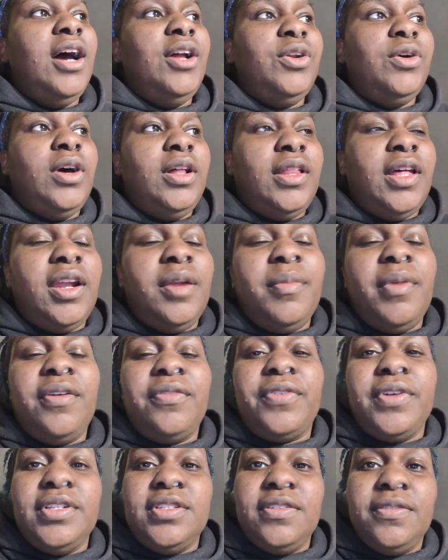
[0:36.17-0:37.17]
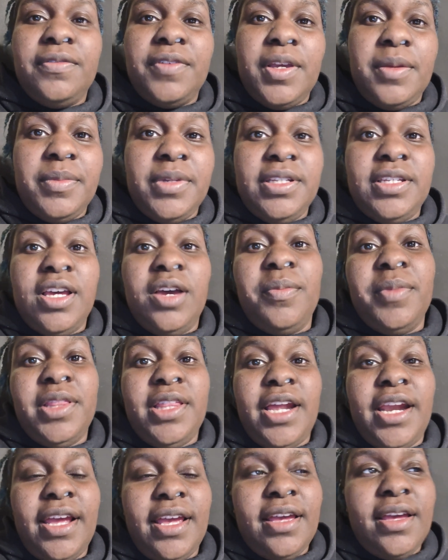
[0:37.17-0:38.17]
I know a lot of my friends and family tell
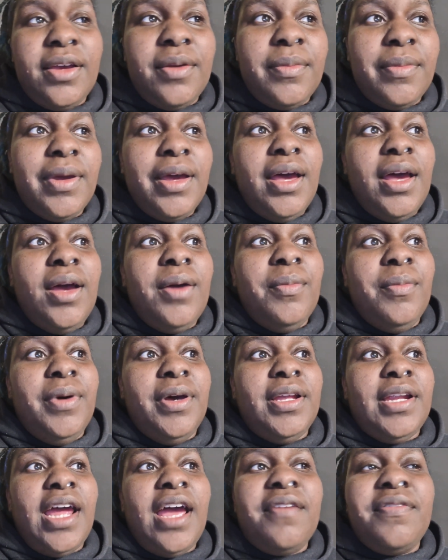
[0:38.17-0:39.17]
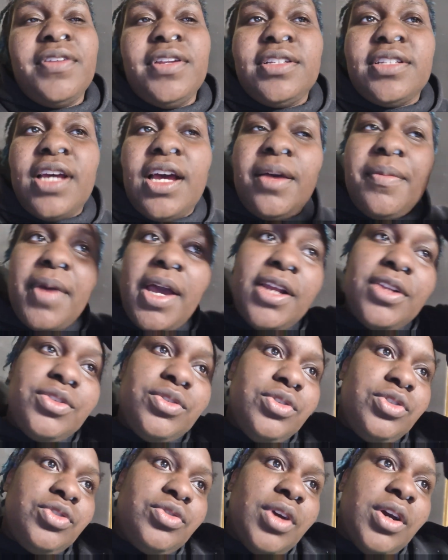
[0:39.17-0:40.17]
me that I am, but half of the time
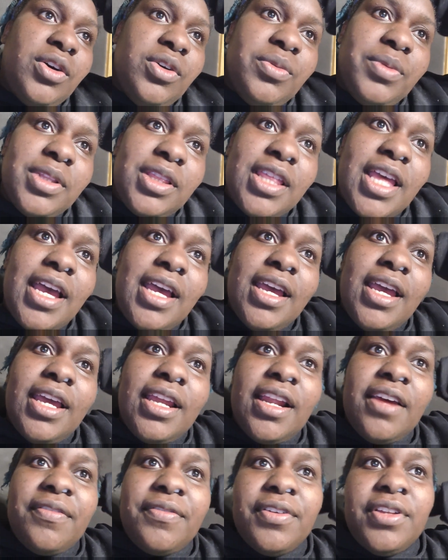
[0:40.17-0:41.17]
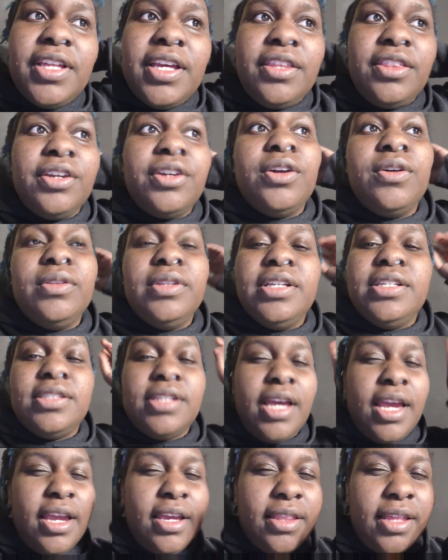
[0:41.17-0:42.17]
I do struggle with that, and I feel like they're
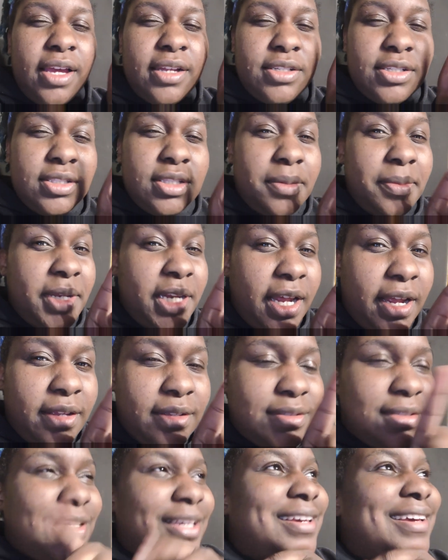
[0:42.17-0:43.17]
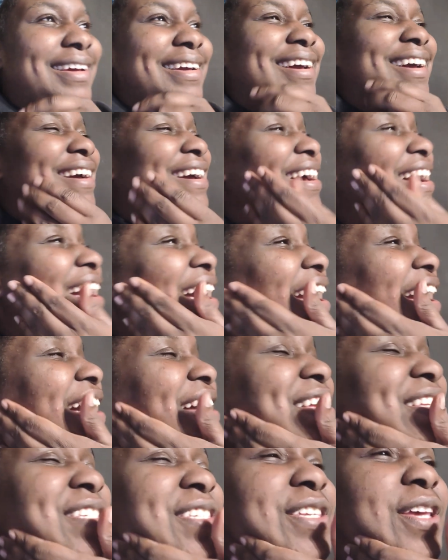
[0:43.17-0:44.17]
only saying that just to be nice.
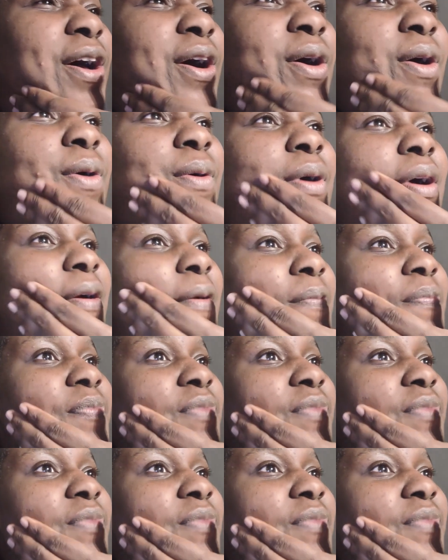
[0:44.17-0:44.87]
So